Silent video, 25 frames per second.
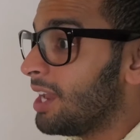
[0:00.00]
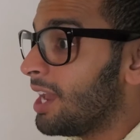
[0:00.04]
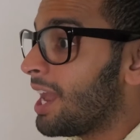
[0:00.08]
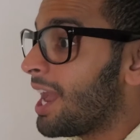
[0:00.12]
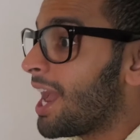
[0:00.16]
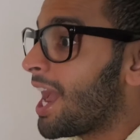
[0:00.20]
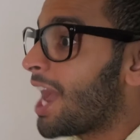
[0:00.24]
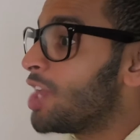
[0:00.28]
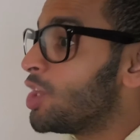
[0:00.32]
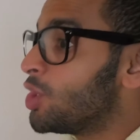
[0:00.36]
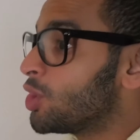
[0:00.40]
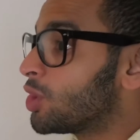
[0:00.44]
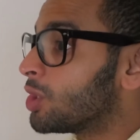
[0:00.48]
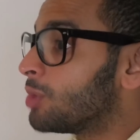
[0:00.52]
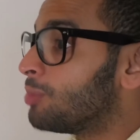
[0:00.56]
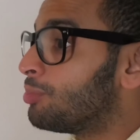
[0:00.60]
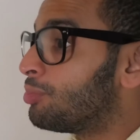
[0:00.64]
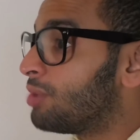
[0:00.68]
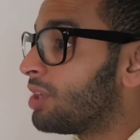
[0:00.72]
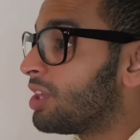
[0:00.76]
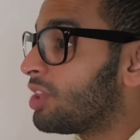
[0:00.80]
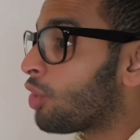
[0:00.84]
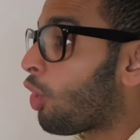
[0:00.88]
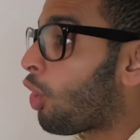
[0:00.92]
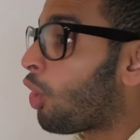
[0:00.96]
and you can
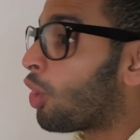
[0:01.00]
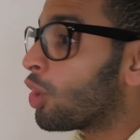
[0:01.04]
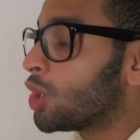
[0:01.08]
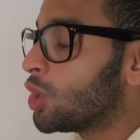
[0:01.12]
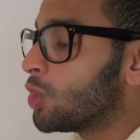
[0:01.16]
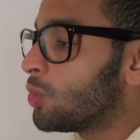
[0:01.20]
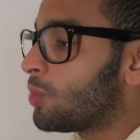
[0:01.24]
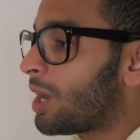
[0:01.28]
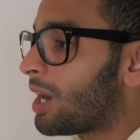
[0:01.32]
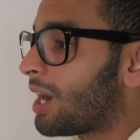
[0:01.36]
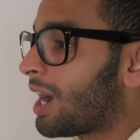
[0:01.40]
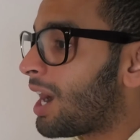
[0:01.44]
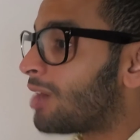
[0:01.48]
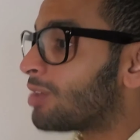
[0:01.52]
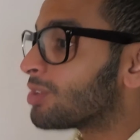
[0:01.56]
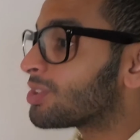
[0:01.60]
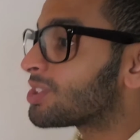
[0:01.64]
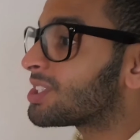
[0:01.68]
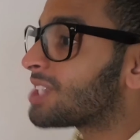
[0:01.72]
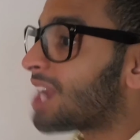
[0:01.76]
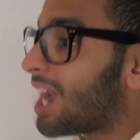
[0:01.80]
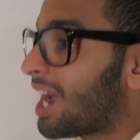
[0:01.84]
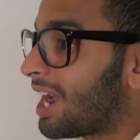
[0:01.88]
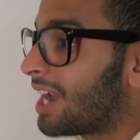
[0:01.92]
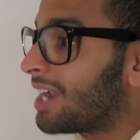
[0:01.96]
breathe all you want
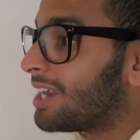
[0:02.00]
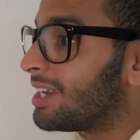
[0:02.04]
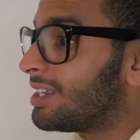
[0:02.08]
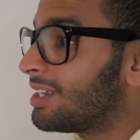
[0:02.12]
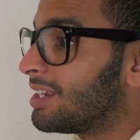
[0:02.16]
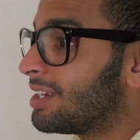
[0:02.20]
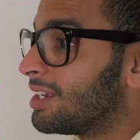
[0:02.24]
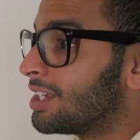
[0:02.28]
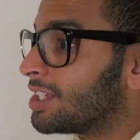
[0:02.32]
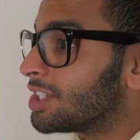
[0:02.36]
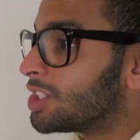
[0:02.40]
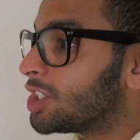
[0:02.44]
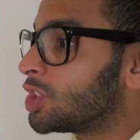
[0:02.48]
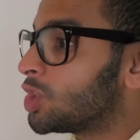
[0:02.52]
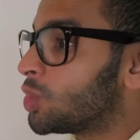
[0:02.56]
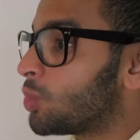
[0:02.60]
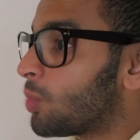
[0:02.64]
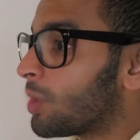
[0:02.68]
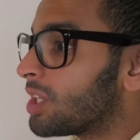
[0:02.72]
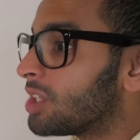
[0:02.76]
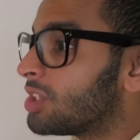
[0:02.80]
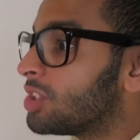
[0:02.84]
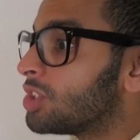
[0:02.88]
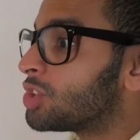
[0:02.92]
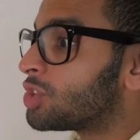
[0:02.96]
outside, since you
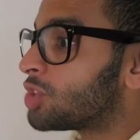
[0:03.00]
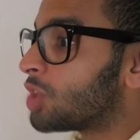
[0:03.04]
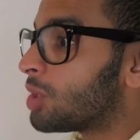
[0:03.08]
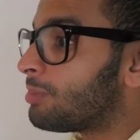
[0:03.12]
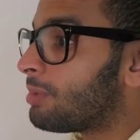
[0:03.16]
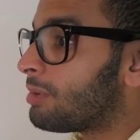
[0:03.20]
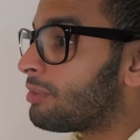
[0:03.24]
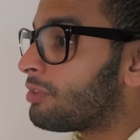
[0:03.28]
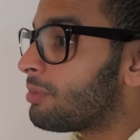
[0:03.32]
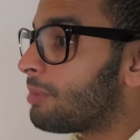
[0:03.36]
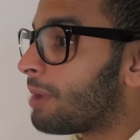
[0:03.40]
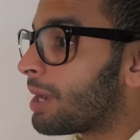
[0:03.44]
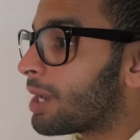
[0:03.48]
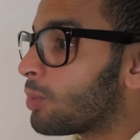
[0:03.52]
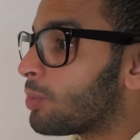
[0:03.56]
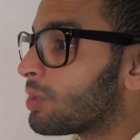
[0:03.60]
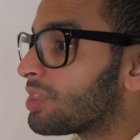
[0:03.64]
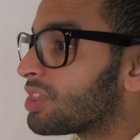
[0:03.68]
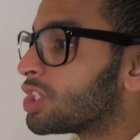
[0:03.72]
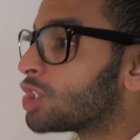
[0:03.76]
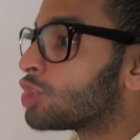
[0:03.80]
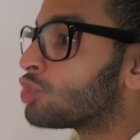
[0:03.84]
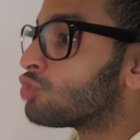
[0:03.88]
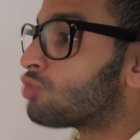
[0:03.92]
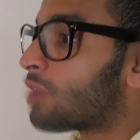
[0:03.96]
want to disturb everybody
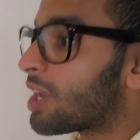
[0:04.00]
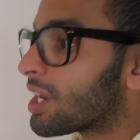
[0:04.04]
with this